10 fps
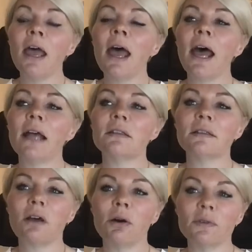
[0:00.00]
And so there's
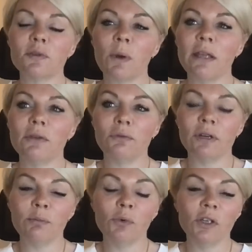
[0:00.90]
a whole swathe of
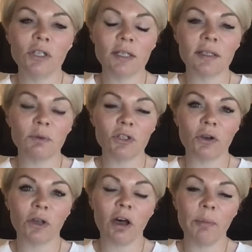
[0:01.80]
remortgages which are
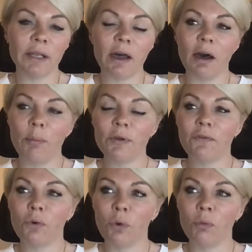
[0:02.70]
coming up
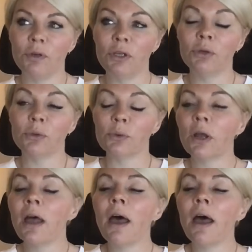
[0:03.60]
for renewal.